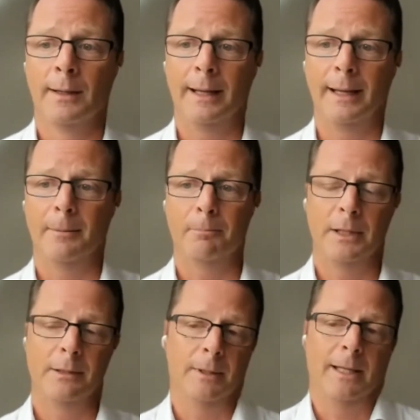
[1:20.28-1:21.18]

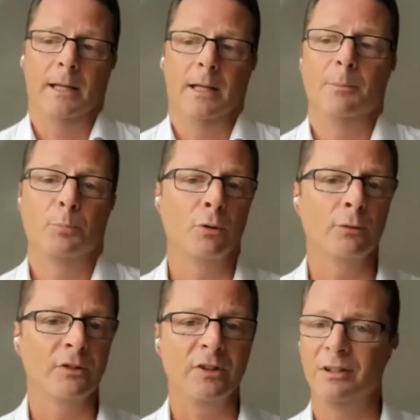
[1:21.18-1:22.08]
and improve the
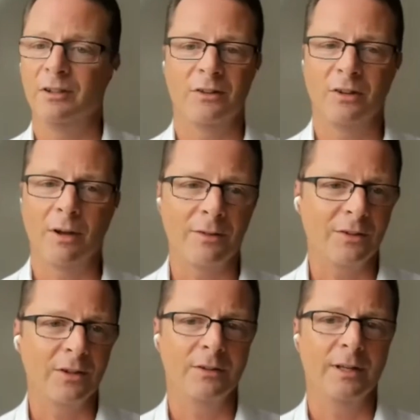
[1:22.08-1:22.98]
citizen
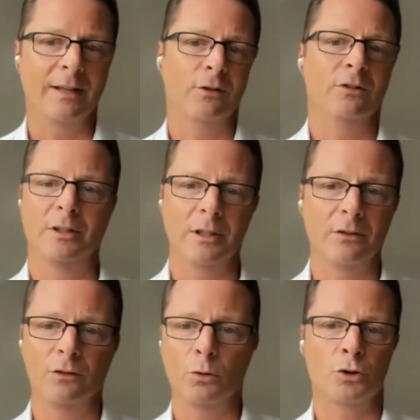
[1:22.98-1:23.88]
services, the associated
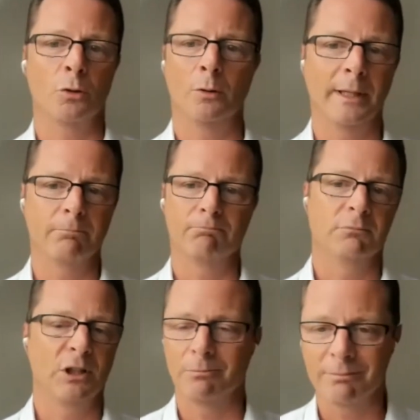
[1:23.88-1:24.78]
social and
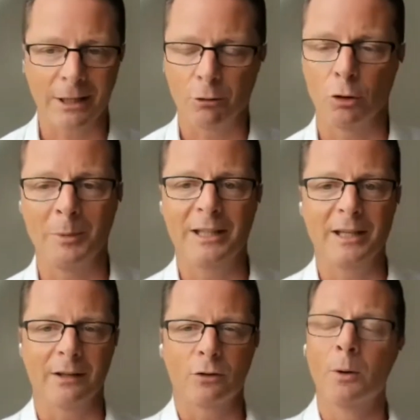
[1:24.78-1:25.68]
economic
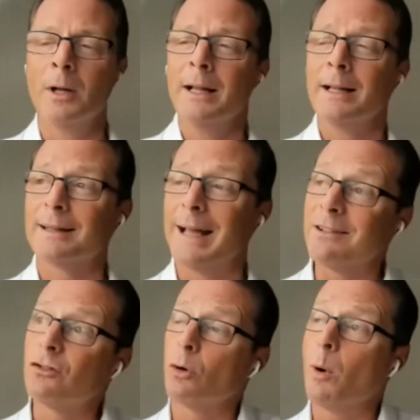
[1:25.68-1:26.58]
care. So
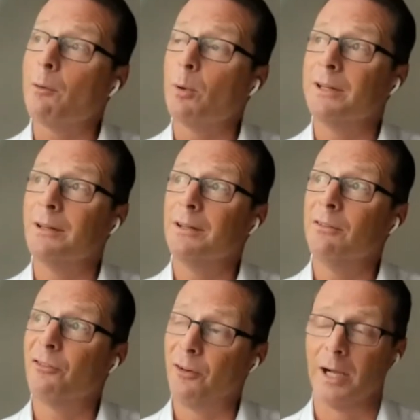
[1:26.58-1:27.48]
that's the way we
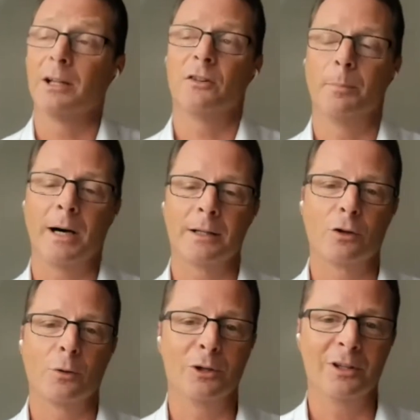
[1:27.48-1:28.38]
define smart
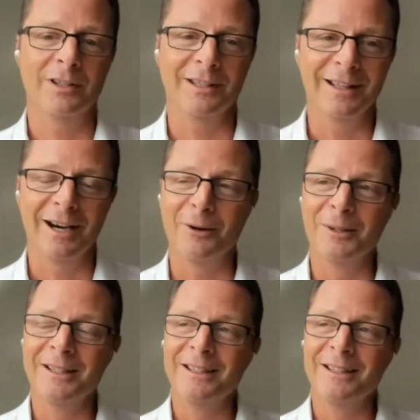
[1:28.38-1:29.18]
community. Now,